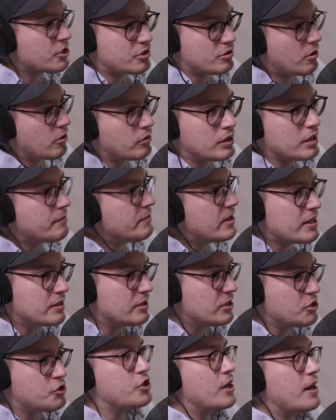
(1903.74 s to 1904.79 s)
are limiting
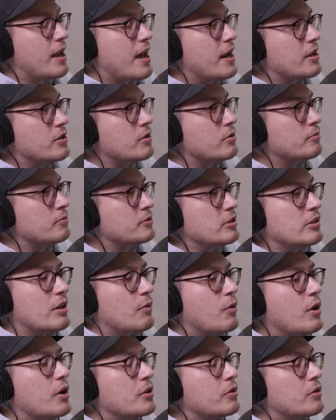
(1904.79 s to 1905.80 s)
the shit out of you. So they want you